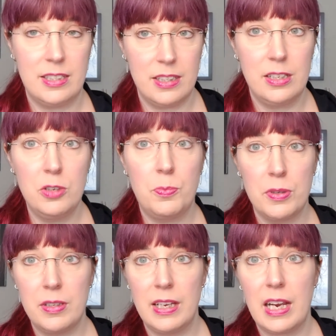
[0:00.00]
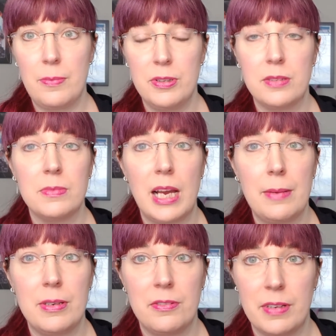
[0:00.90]
You gotta put some time
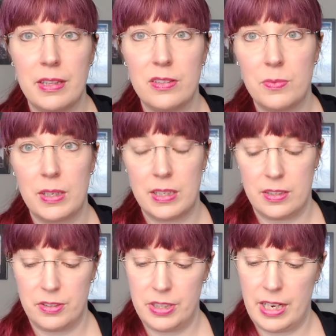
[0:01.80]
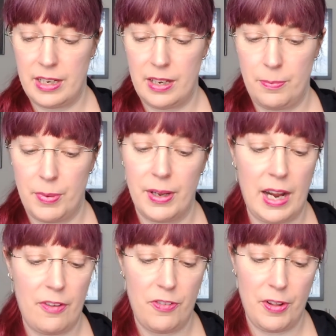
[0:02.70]
in to read this one and understand it, but
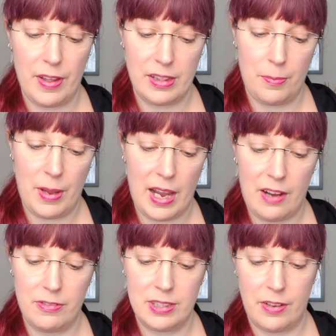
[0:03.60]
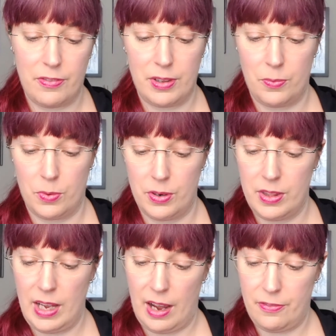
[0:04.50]
I felt like the payoff was definitely worth
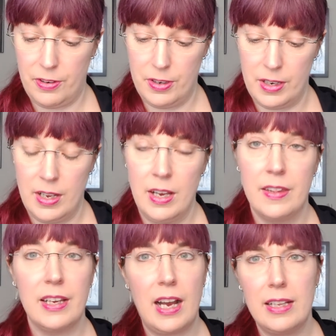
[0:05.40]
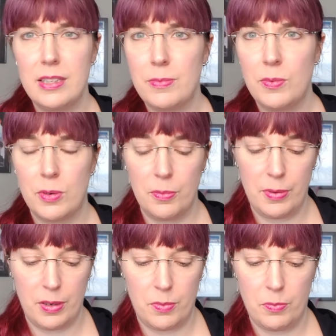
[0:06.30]
the effort. The concept and world
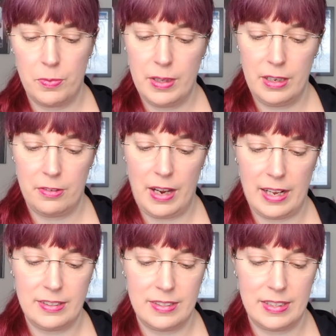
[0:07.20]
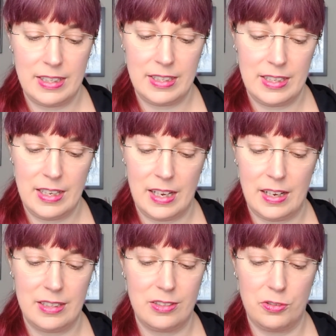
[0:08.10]
building were really excellent.
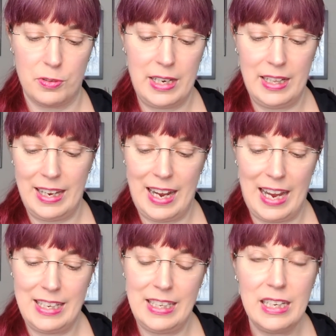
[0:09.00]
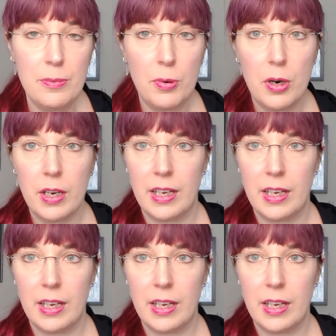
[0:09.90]
It's a great idea book.